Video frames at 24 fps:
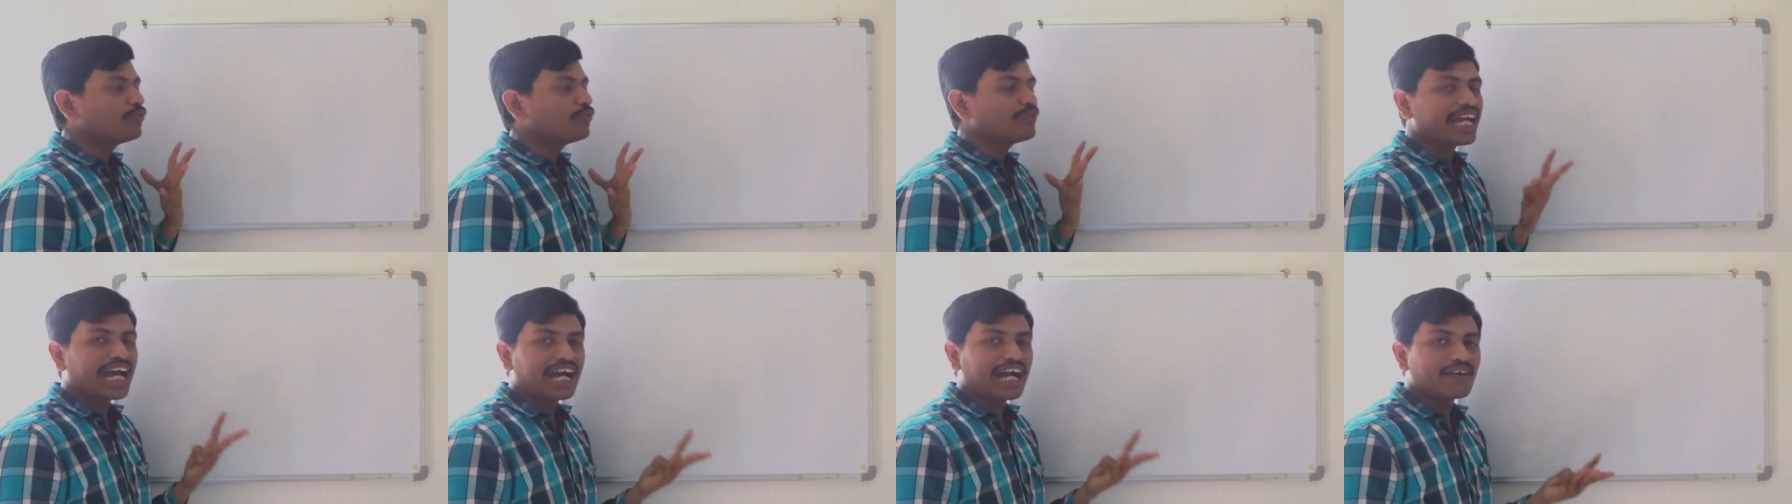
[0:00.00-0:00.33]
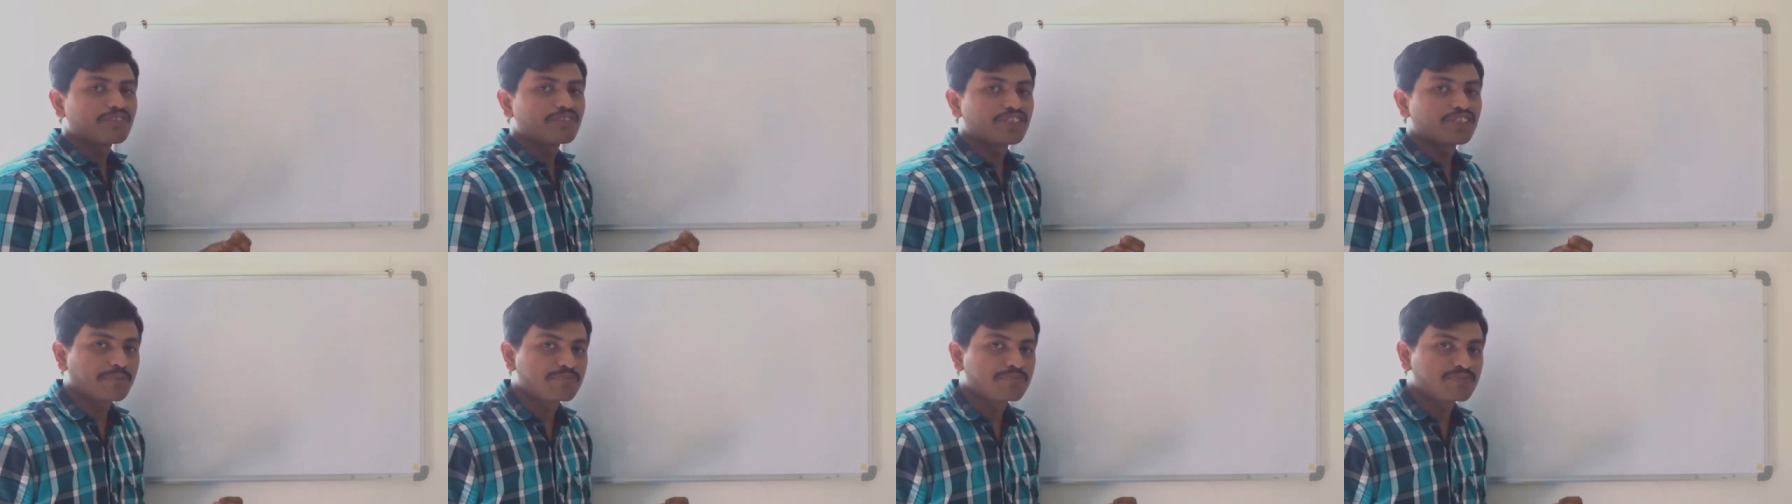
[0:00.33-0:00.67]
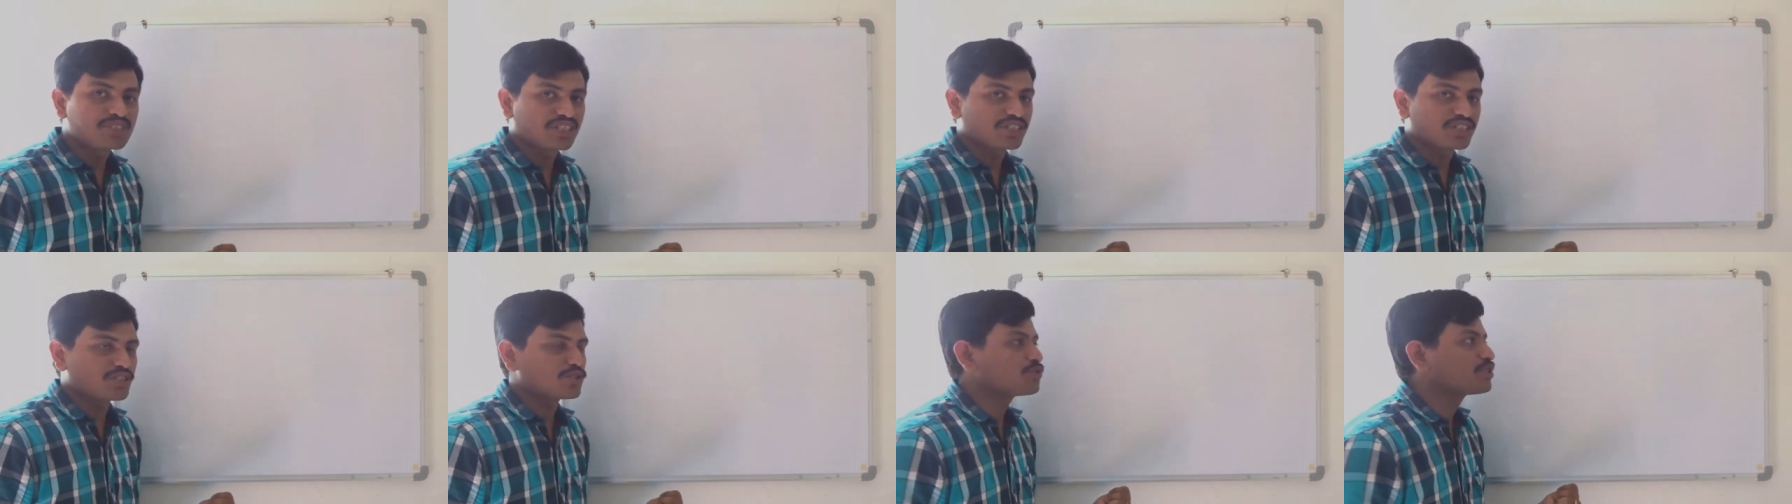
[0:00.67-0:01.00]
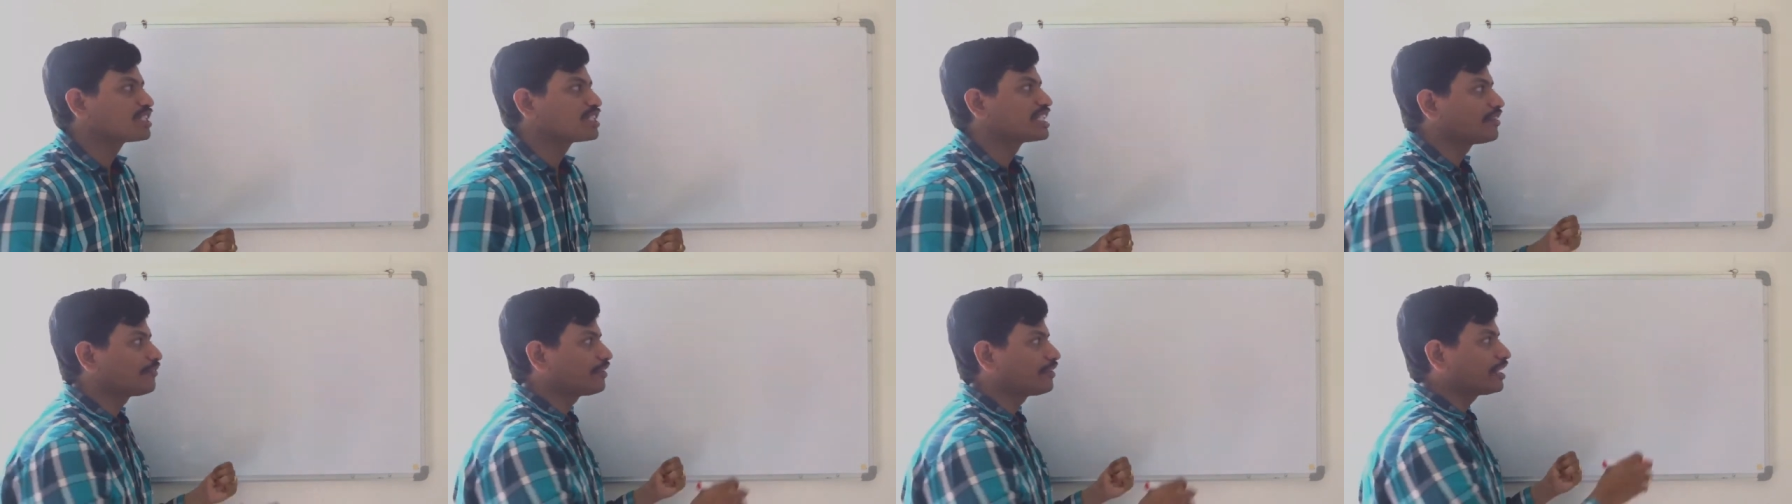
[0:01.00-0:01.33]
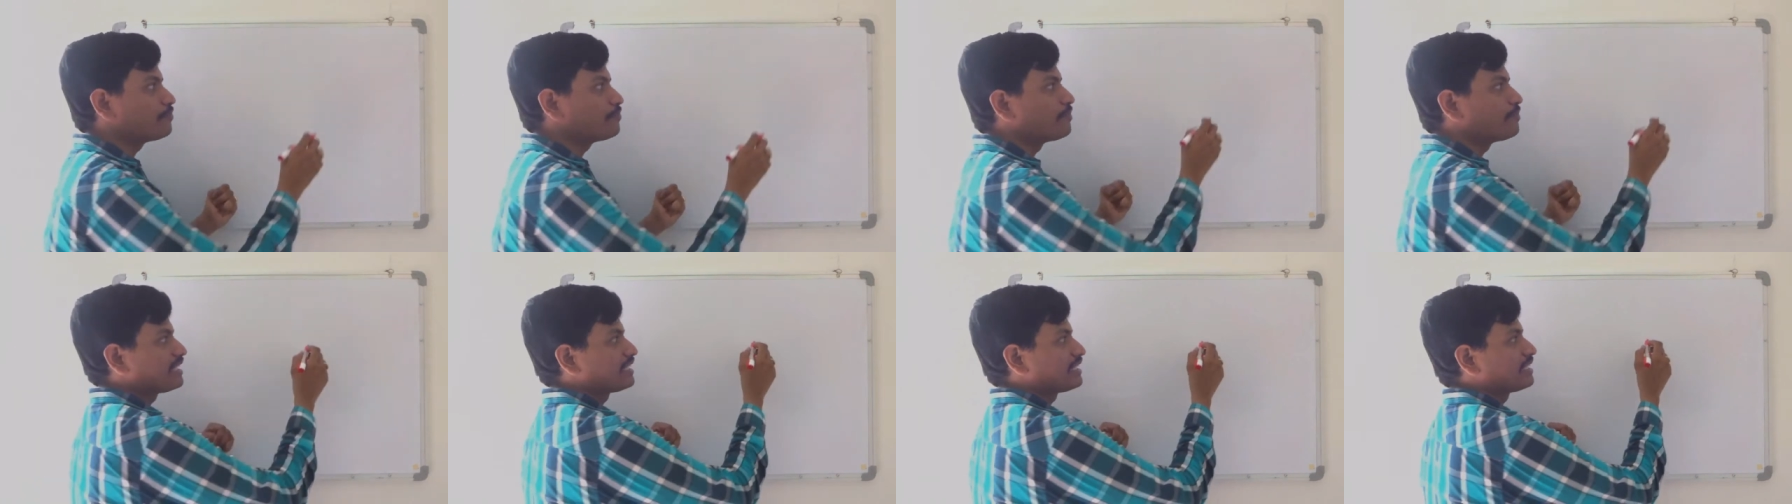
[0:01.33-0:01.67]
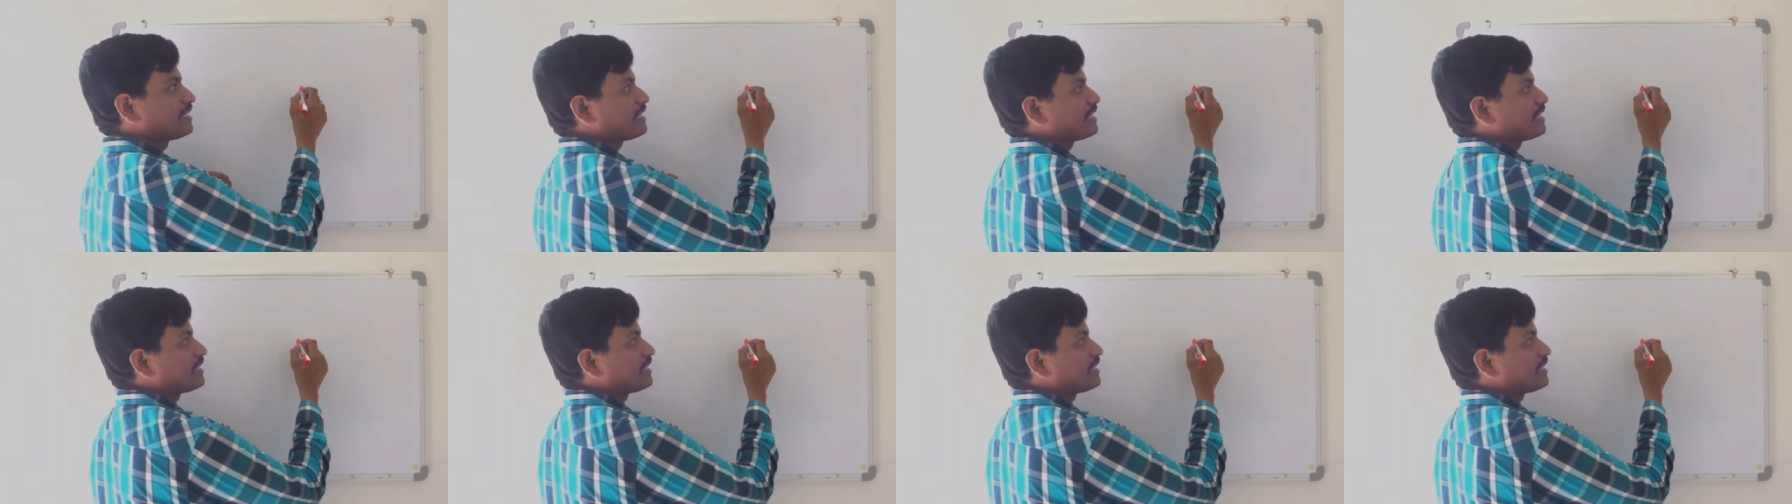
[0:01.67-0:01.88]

we have tips to divide by